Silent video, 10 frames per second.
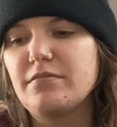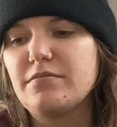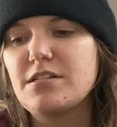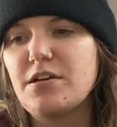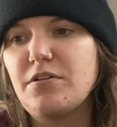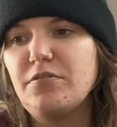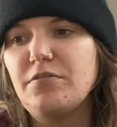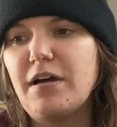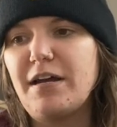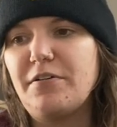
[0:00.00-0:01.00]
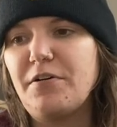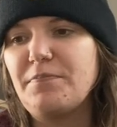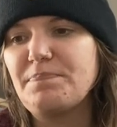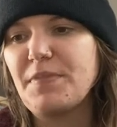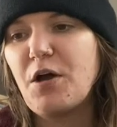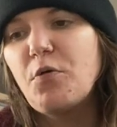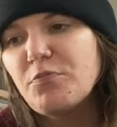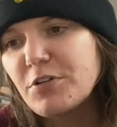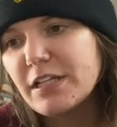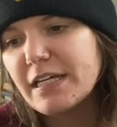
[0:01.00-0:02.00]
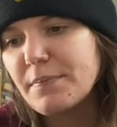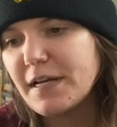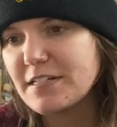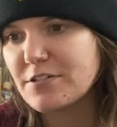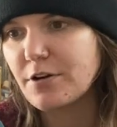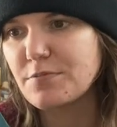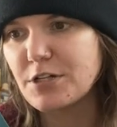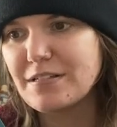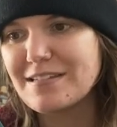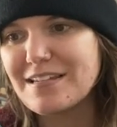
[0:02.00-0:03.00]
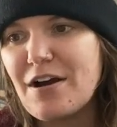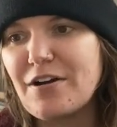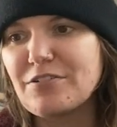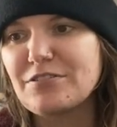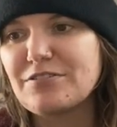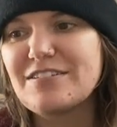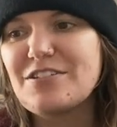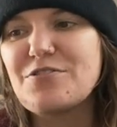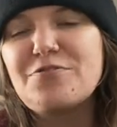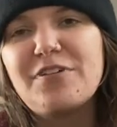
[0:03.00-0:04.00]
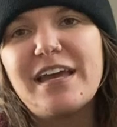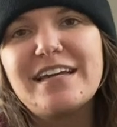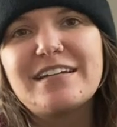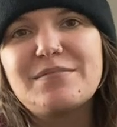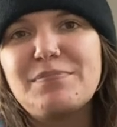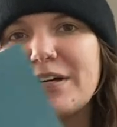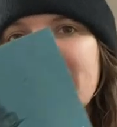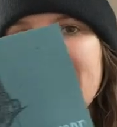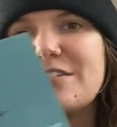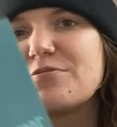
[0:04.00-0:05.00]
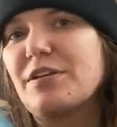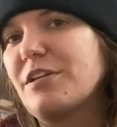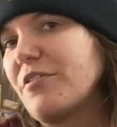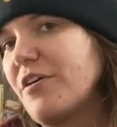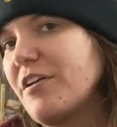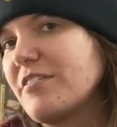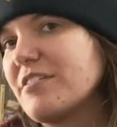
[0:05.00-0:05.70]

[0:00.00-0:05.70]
So I don't know, hopefully my descriptions aren't too vague, but I just really don't know how to